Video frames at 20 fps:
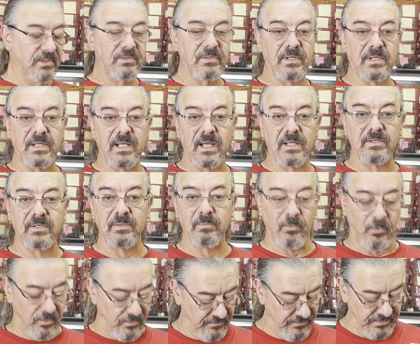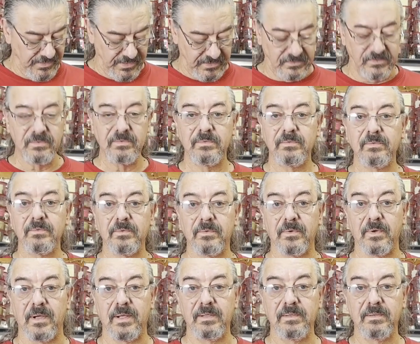to catching more fish.
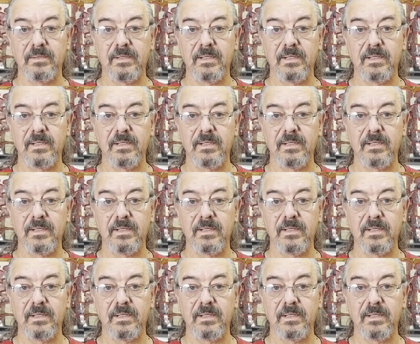All right.